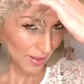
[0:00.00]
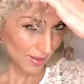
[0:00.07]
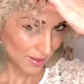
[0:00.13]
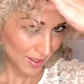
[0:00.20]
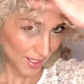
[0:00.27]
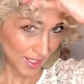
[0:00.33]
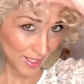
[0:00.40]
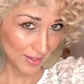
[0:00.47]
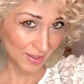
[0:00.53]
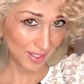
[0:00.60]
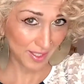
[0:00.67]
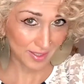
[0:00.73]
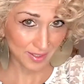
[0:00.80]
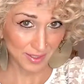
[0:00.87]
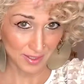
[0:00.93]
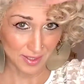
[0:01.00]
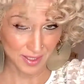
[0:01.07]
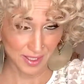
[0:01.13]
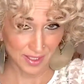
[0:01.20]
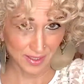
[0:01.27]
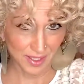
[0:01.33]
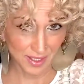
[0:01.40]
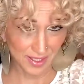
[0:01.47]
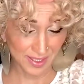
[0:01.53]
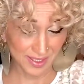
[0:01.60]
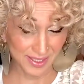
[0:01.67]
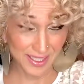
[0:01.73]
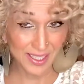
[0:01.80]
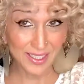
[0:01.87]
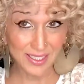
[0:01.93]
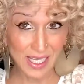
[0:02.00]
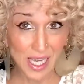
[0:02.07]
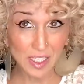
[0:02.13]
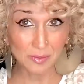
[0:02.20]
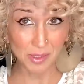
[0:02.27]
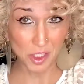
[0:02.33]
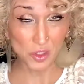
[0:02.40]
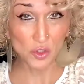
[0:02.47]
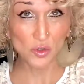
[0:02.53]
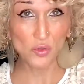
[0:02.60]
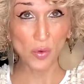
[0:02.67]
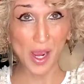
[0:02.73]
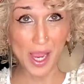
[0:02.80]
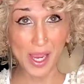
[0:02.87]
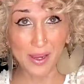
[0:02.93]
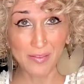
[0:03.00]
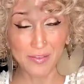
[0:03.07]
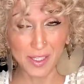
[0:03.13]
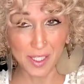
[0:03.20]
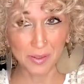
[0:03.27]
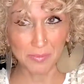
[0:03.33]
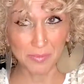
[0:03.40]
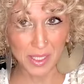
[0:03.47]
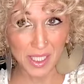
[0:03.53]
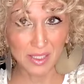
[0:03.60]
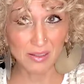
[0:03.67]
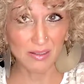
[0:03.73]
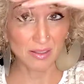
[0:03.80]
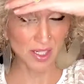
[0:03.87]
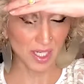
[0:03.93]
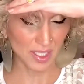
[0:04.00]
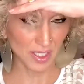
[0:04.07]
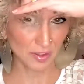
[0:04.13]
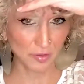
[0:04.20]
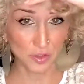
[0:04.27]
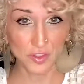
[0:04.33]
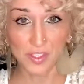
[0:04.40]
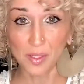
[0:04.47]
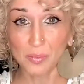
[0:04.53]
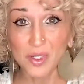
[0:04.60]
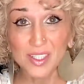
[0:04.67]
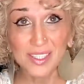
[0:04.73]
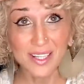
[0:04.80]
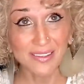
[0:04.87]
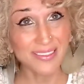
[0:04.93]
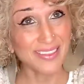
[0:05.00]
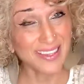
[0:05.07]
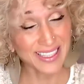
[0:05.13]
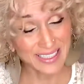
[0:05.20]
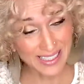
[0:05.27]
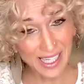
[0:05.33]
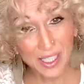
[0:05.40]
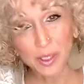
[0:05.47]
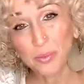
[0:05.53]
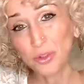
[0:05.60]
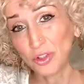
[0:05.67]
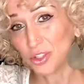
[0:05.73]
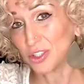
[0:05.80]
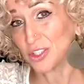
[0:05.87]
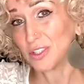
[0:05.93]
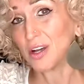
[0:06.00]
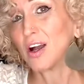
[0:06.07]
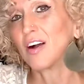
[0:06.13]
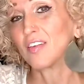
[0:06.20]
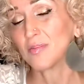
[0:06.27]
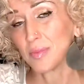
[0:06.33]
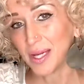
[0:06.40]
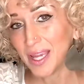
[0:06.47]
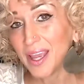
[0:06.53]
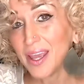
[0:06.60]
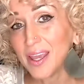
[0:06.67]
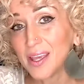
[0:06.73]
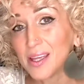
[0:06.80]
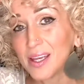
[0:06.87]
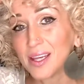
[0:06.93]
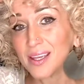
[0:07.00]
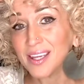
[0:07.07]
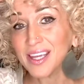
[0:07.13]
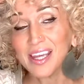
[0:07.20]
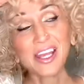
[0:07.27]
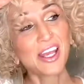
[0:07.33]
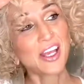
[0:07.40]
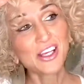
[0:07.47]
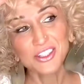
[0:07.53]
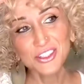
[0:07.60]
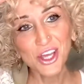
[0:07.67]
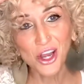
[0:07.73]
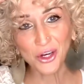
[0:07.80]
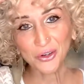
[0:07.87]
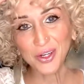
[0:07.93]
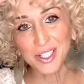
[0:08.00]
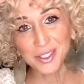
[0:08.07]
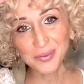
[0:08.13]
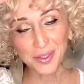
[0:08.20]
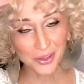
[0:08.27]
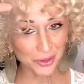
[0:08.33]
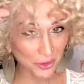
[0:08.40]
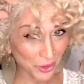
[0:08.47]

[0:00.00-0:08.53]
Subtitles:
And this, see this? This has been driving me nuts. For some reason, this tiny portion of my head is not crazy about the curl